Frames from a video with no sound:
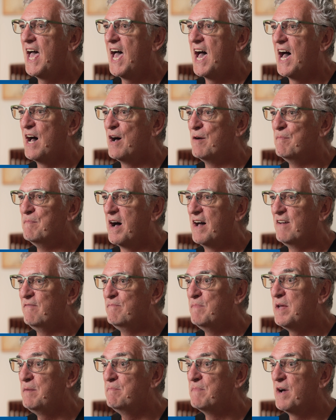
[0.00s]
Um,
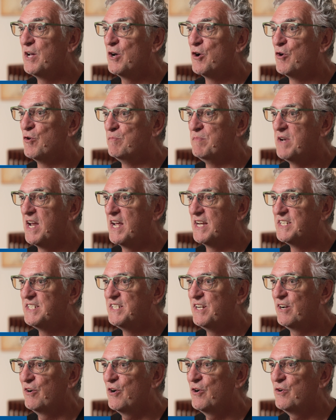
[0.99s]
I've made my home net
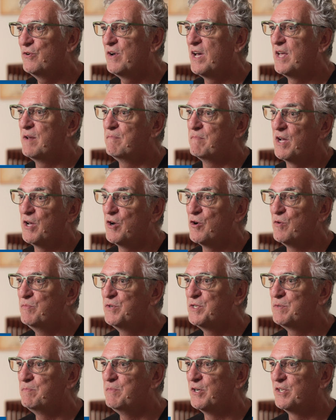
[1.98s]
zero and my
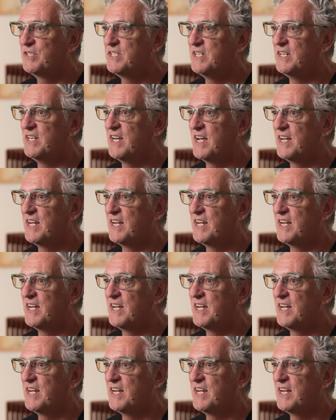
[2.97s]
home was built in